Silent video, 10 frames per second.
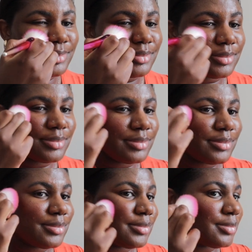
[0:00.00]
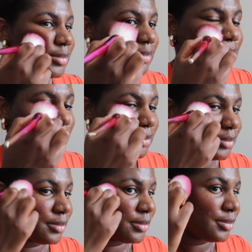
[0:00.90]

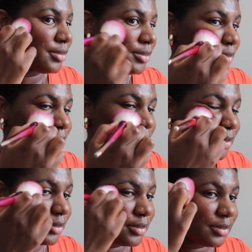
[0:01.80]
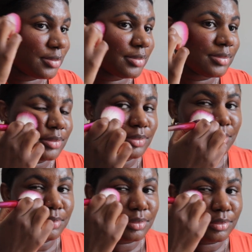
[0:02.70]

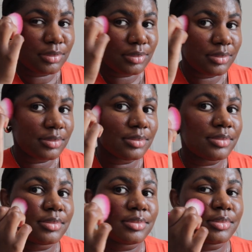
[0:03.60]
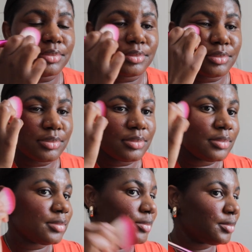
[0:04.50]

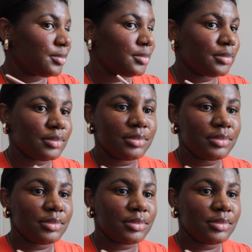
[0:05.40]
(silence)